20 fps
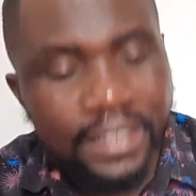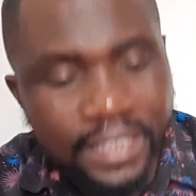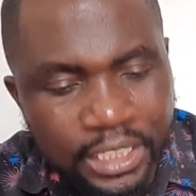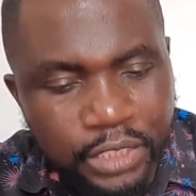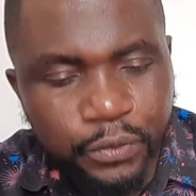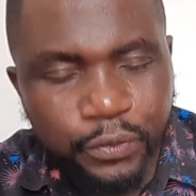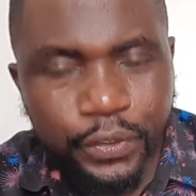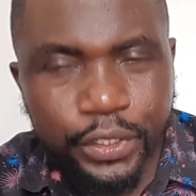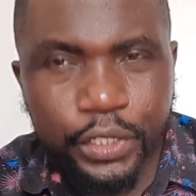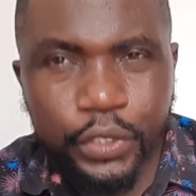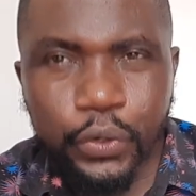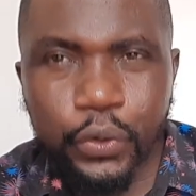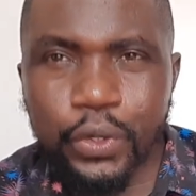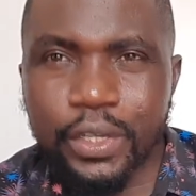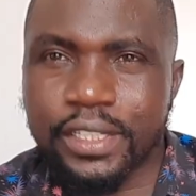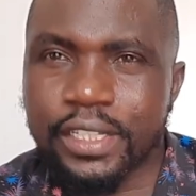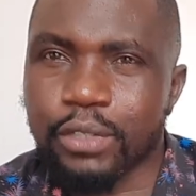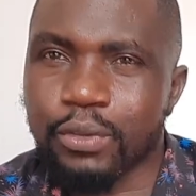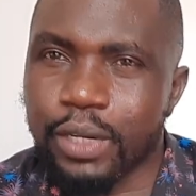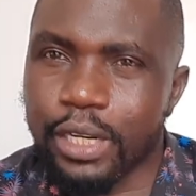this video
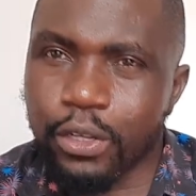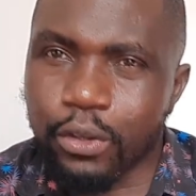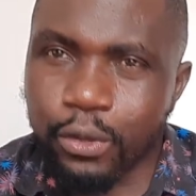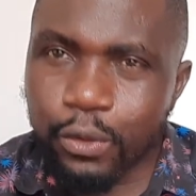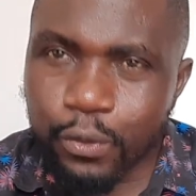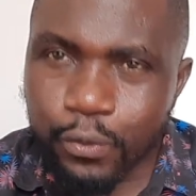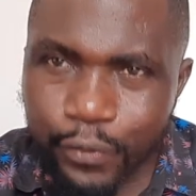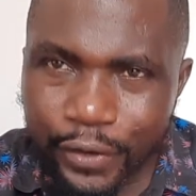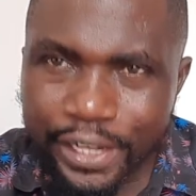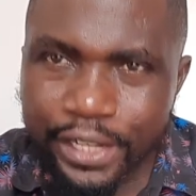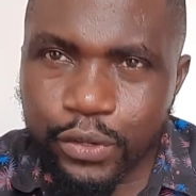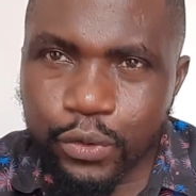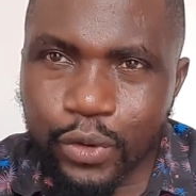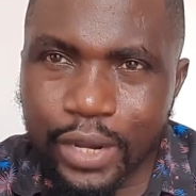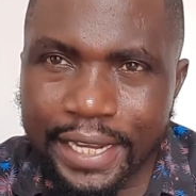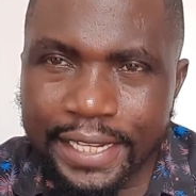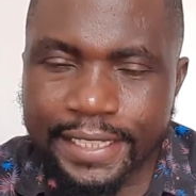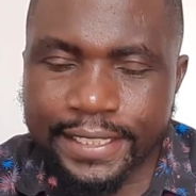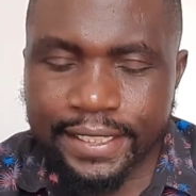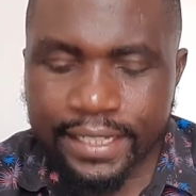is actually going to find you
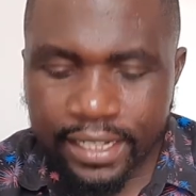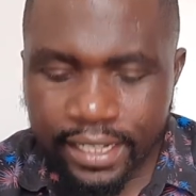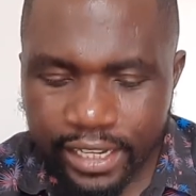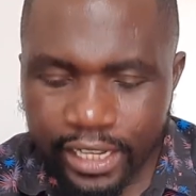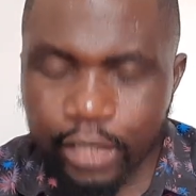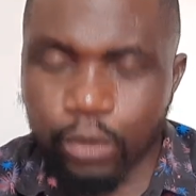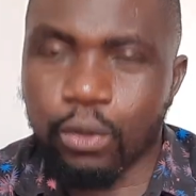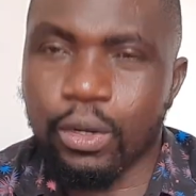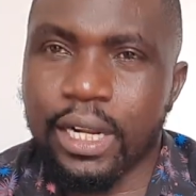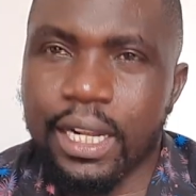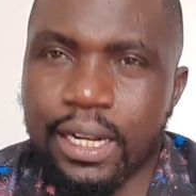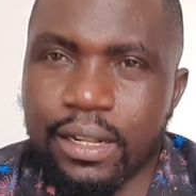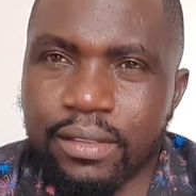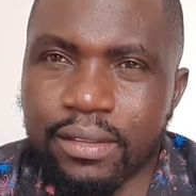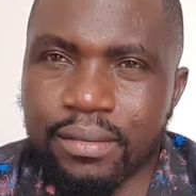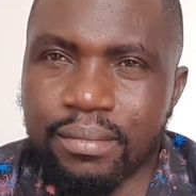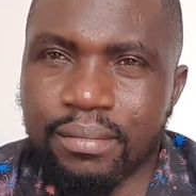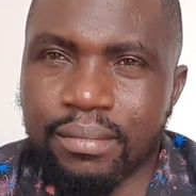guys in good health.